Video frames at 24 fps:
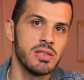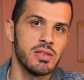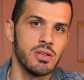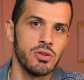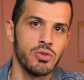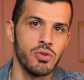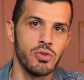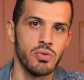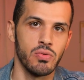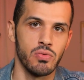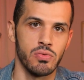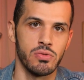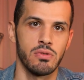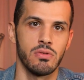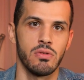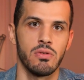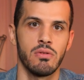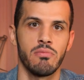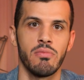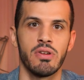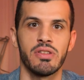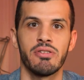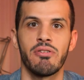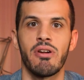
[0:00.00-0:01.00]
easy to use,
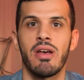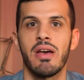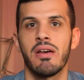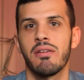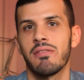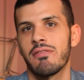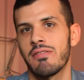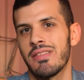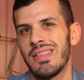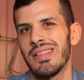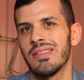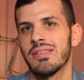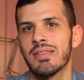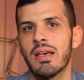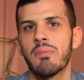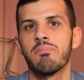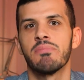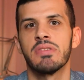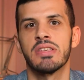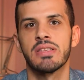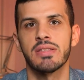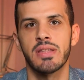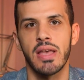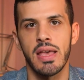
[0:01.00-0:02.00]
but there are still
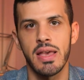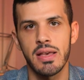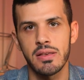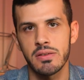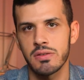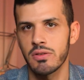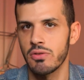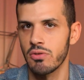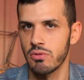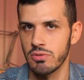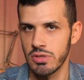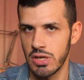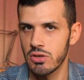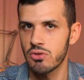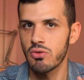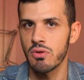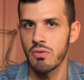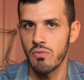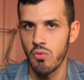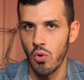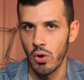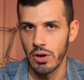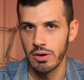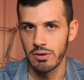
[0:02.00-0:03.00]
some mistakes you'll need to
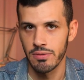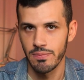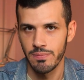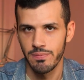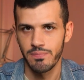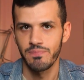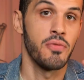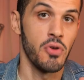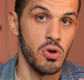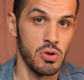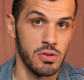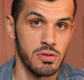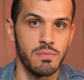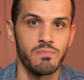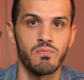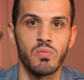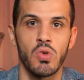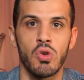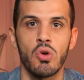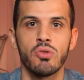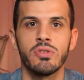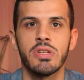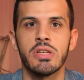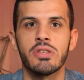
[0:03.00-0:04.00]
avoid. First,
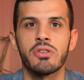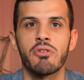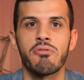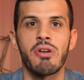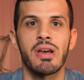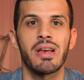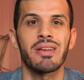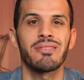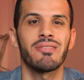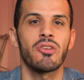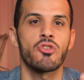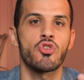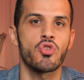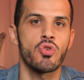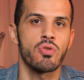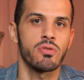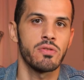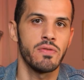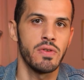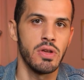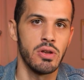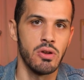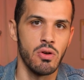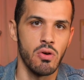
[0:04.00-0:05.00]
you'll need to record a
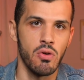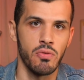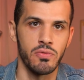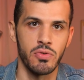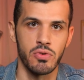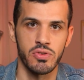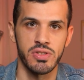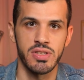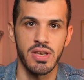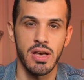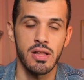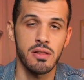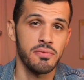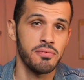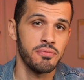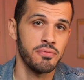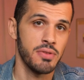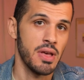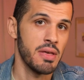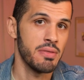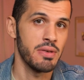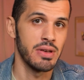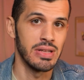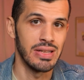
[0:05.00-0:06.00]
short video of yourself
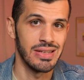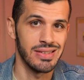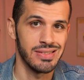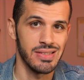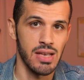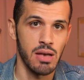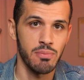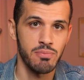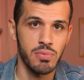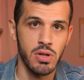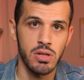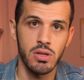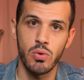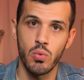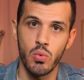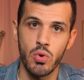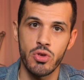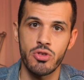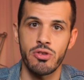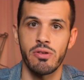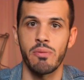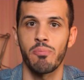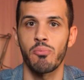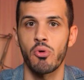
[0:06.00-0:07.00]
as an example,
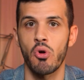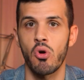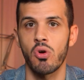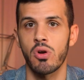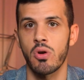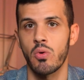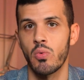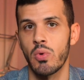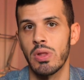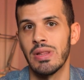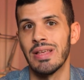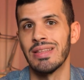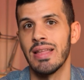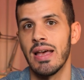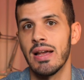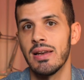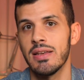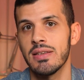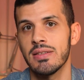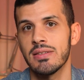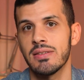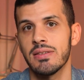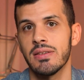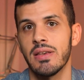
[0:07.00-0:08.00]
which the program will
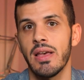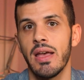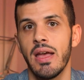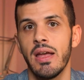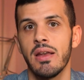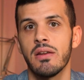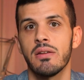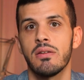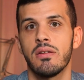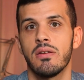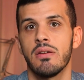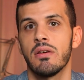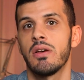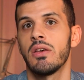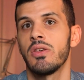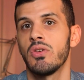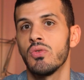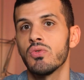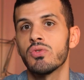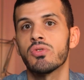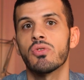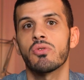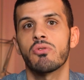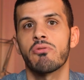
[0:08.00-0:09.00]
analyze and
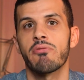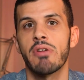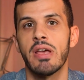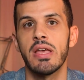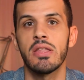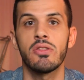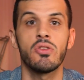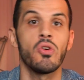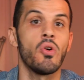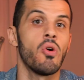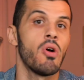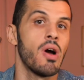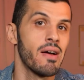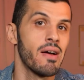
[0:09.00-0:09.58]
use to create your